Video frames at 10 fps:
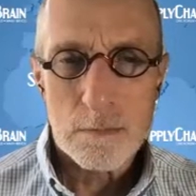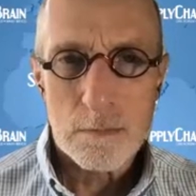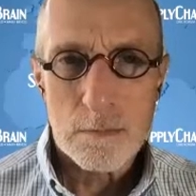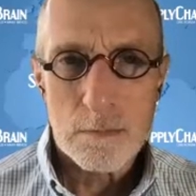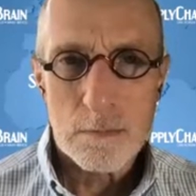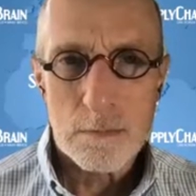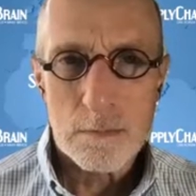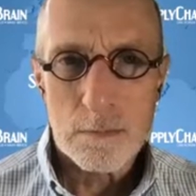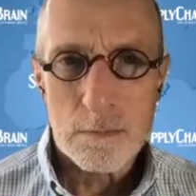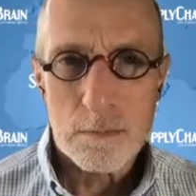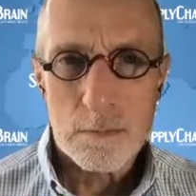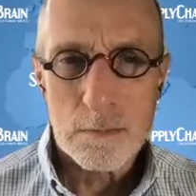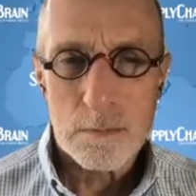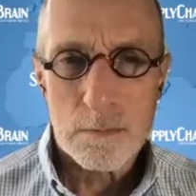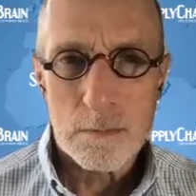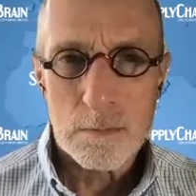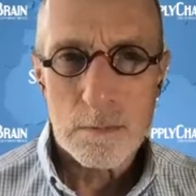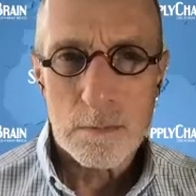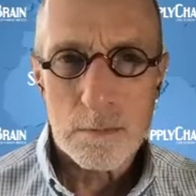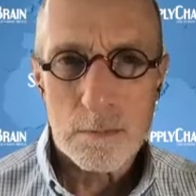
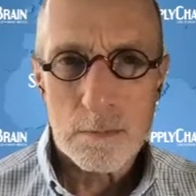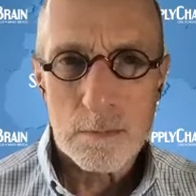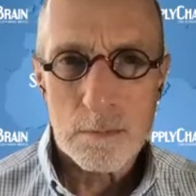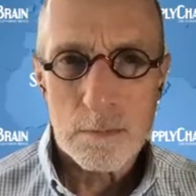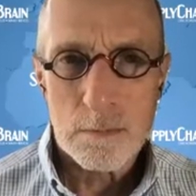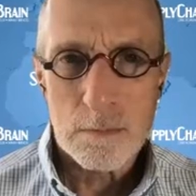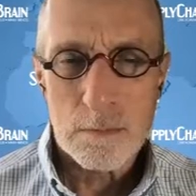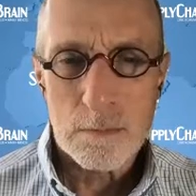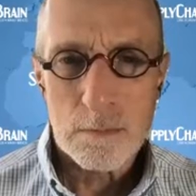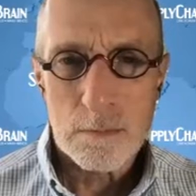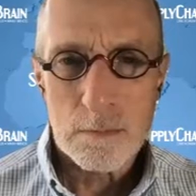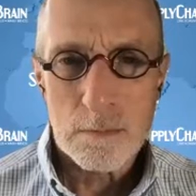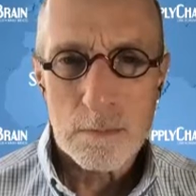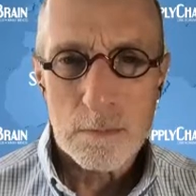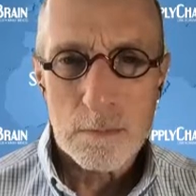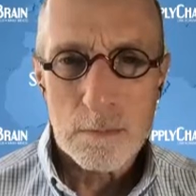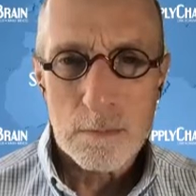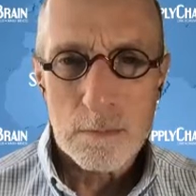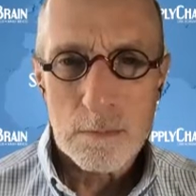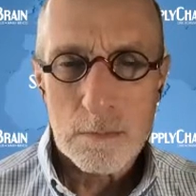
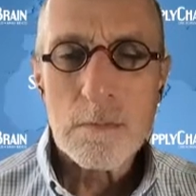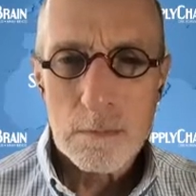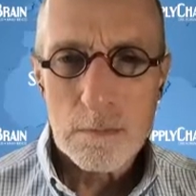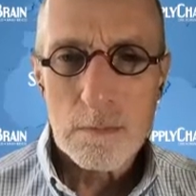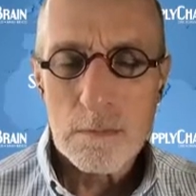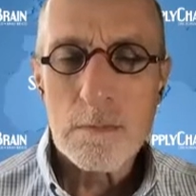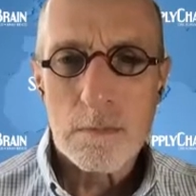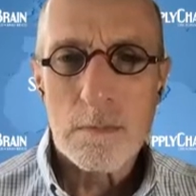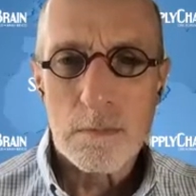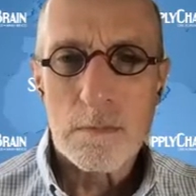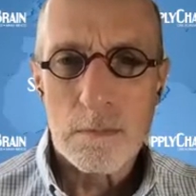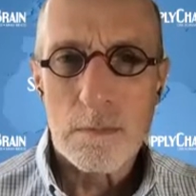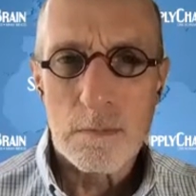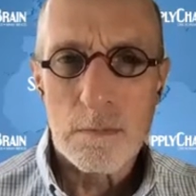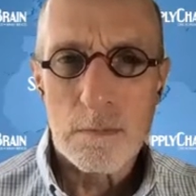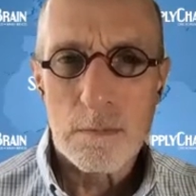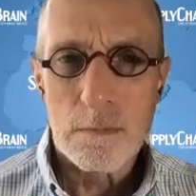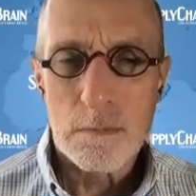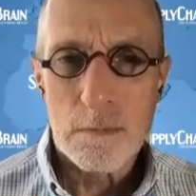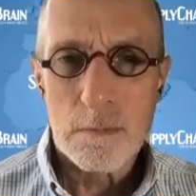
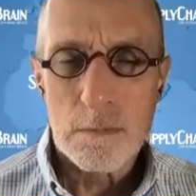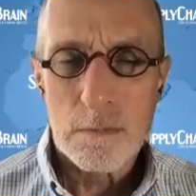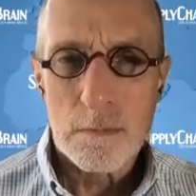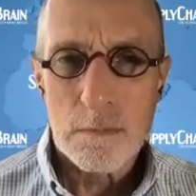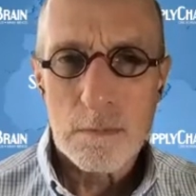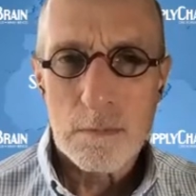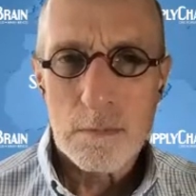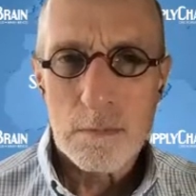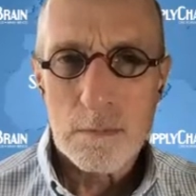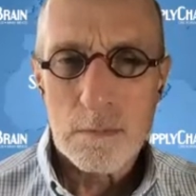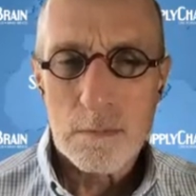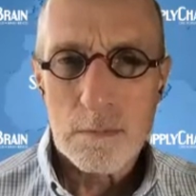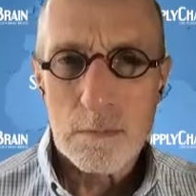(silent)